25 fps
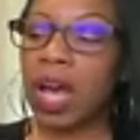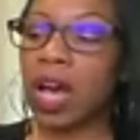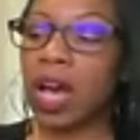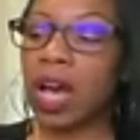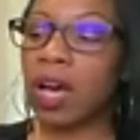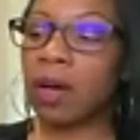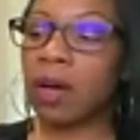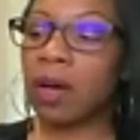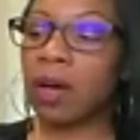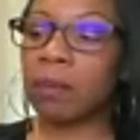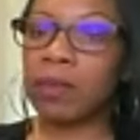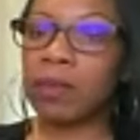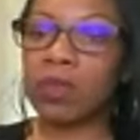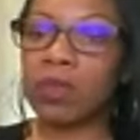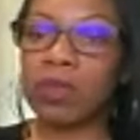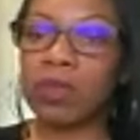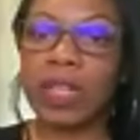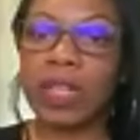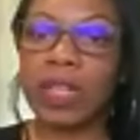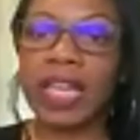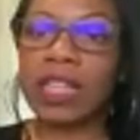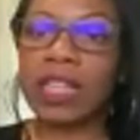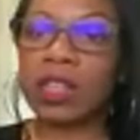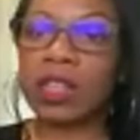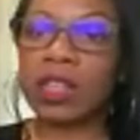Um,
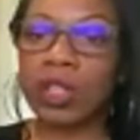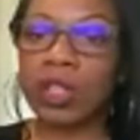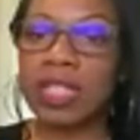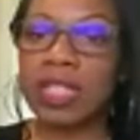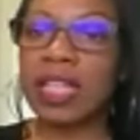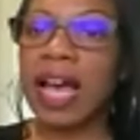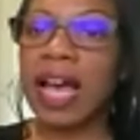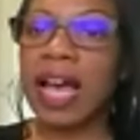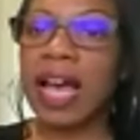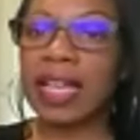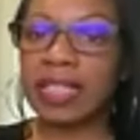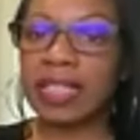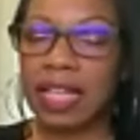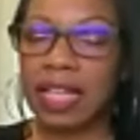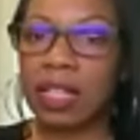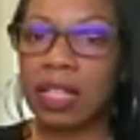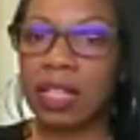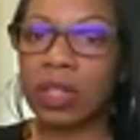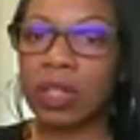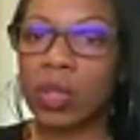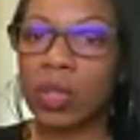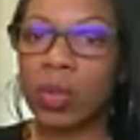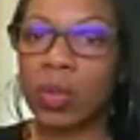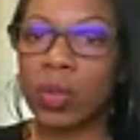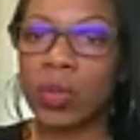it looks
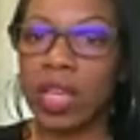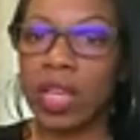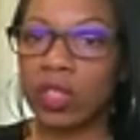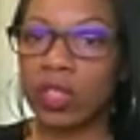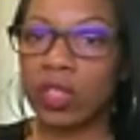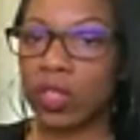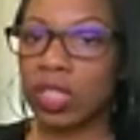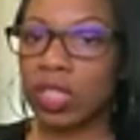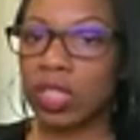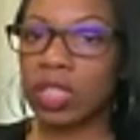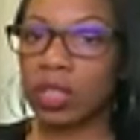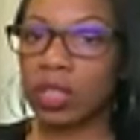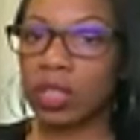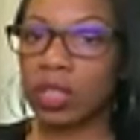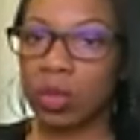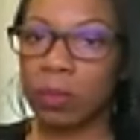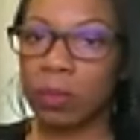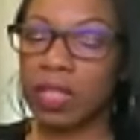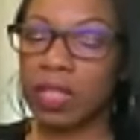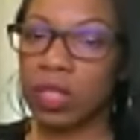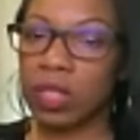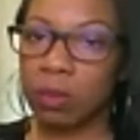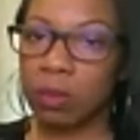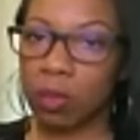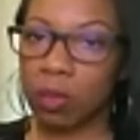identical, it's just a
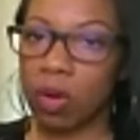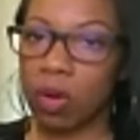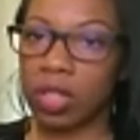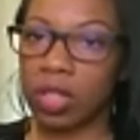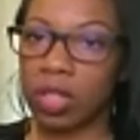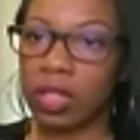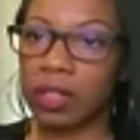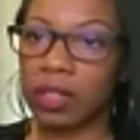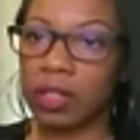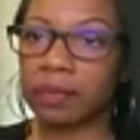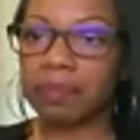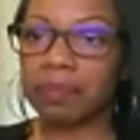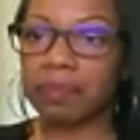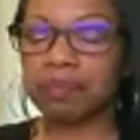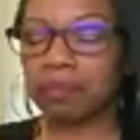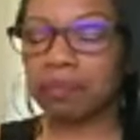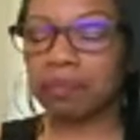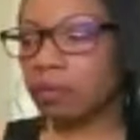little bit smaller.